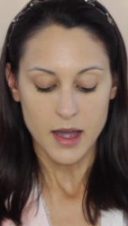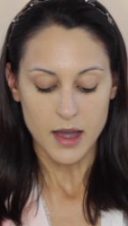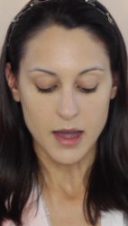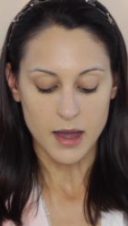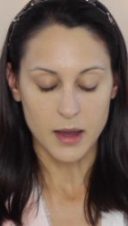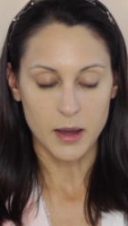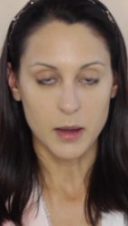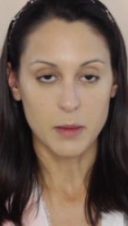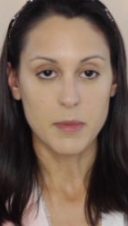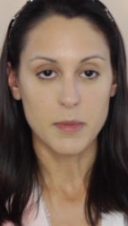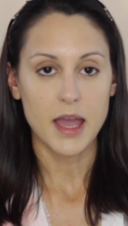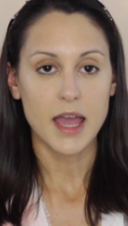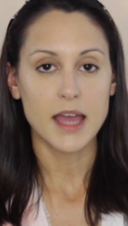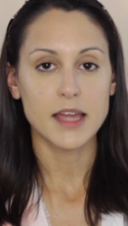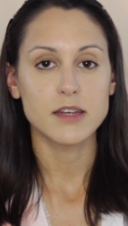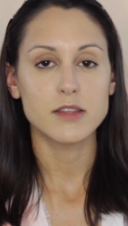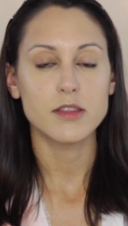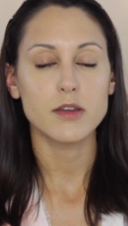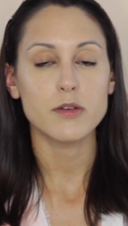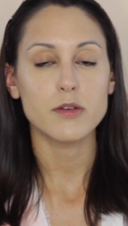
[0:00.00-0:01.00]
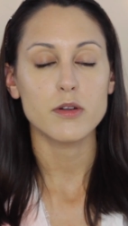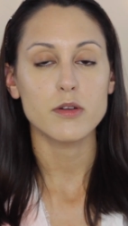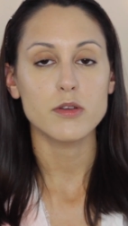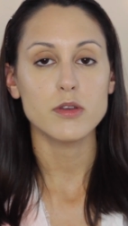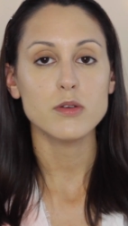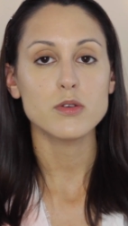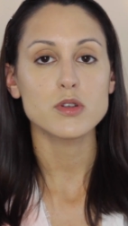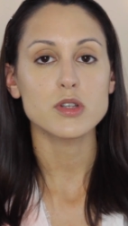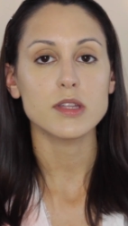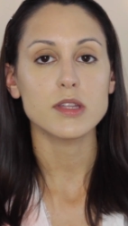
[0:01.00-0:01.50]
Um, and there are
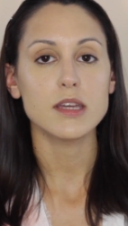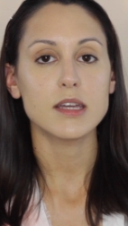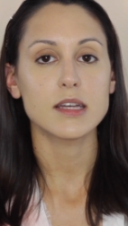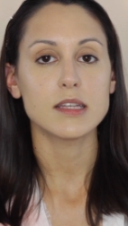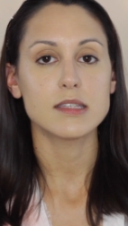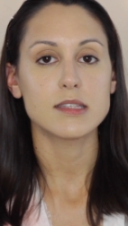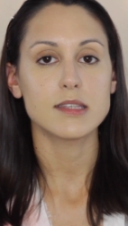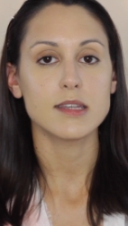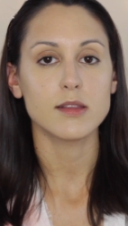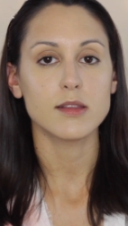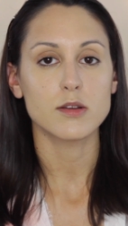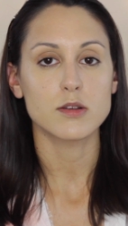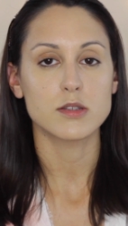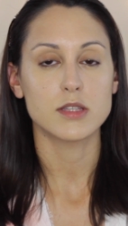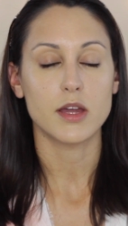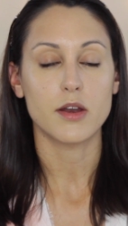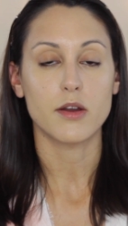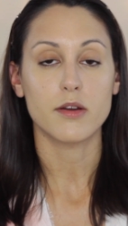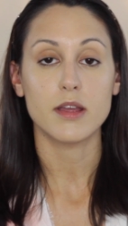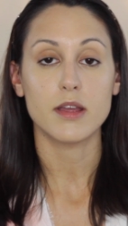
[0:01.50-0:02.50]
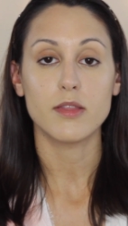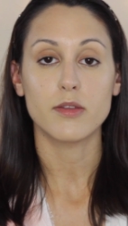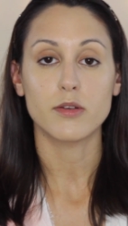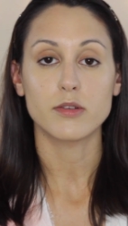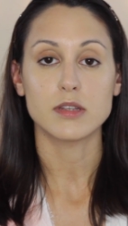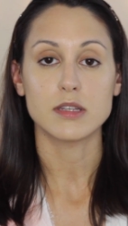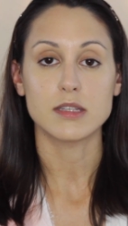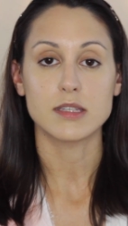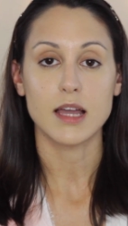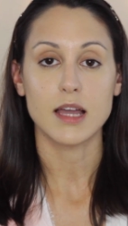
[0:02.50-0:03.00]
usually concealers that are
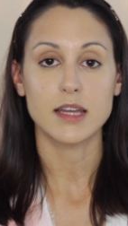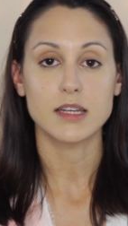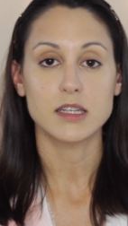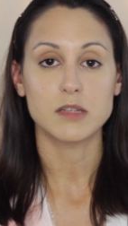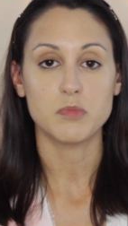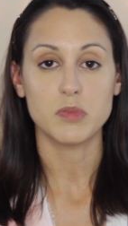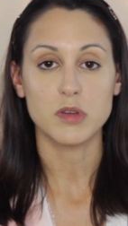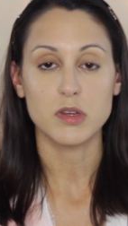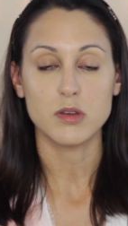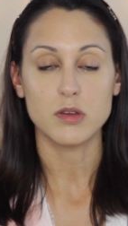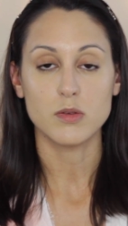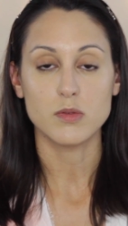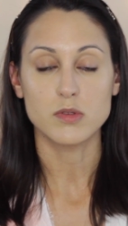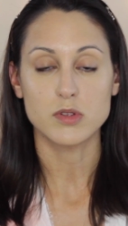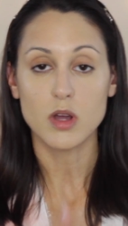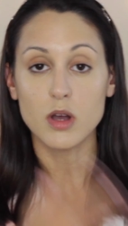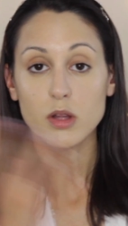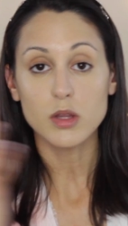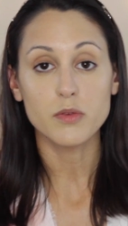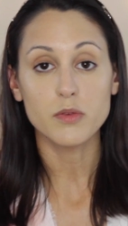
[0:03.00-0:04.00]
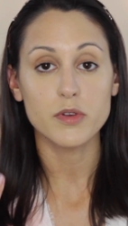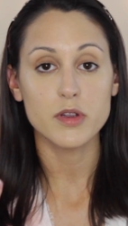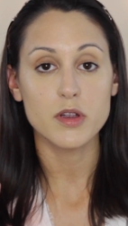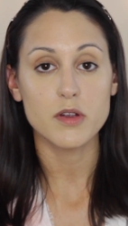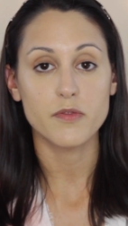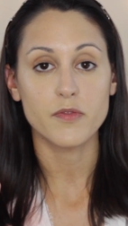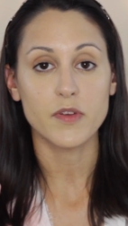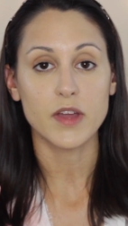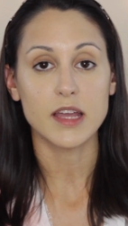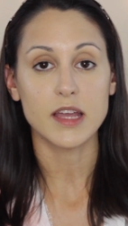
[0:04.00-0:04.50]
either designed to be used all over
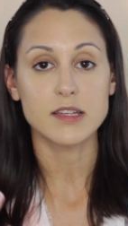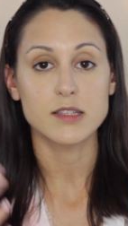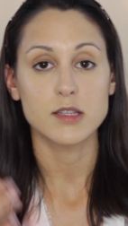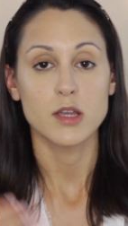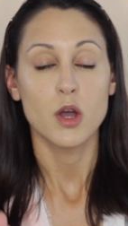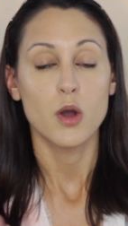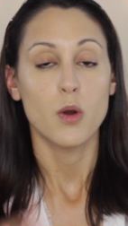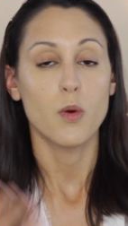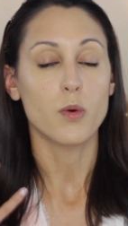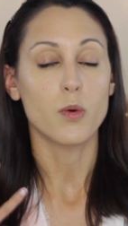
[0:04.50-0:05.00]
your face,